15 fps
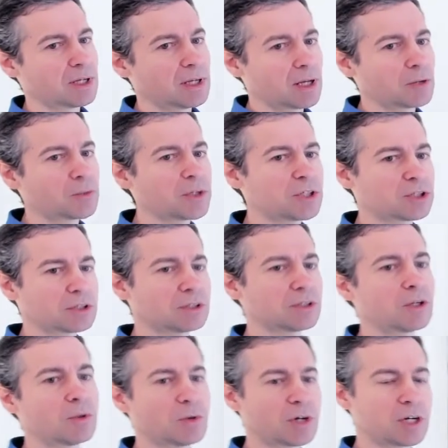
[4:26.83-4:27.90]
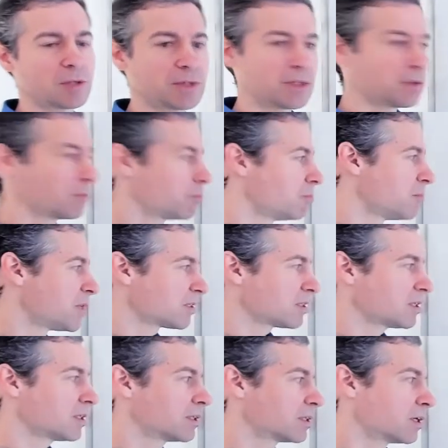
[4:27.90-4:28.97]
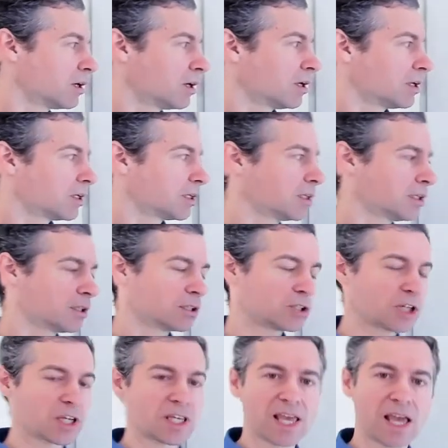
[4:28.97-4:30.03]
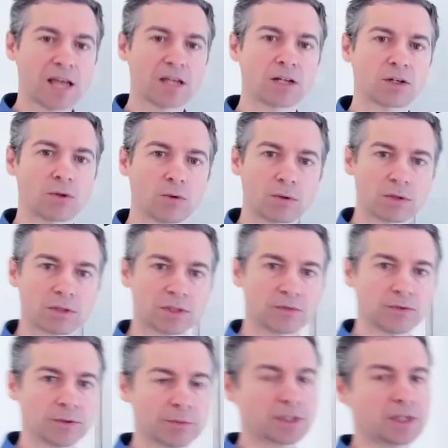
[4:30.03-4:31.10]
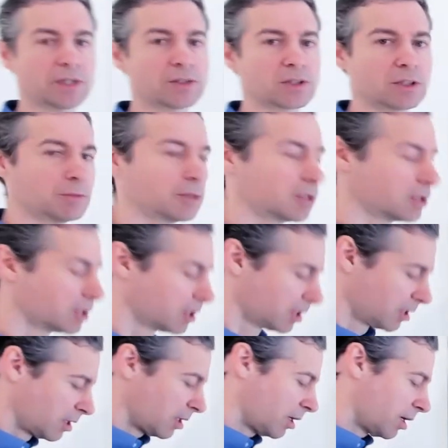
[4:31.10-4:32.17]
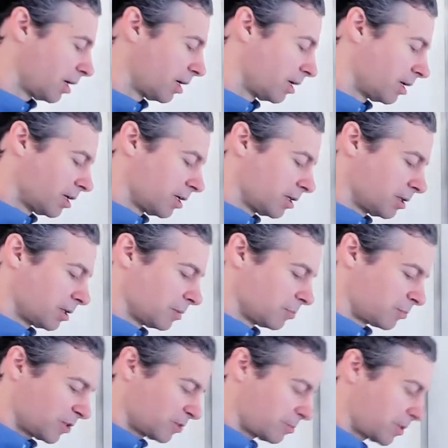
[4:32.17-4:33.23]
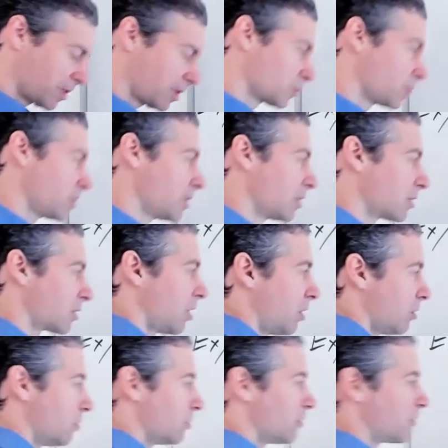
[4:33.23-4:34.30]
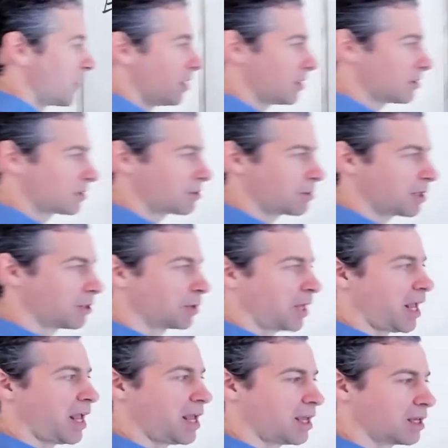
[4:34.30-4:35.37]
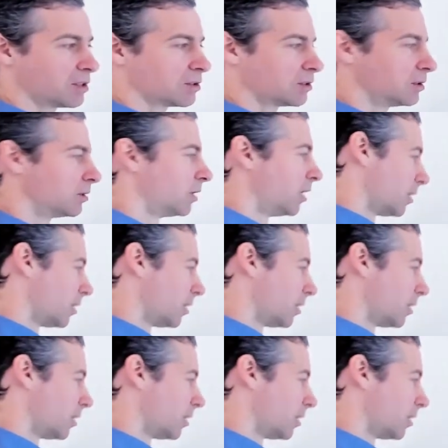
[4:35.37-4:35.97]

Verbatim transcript: And we sure don't want to be missing on a gigantic order from a customer um, just because we didn't code things to be able to handle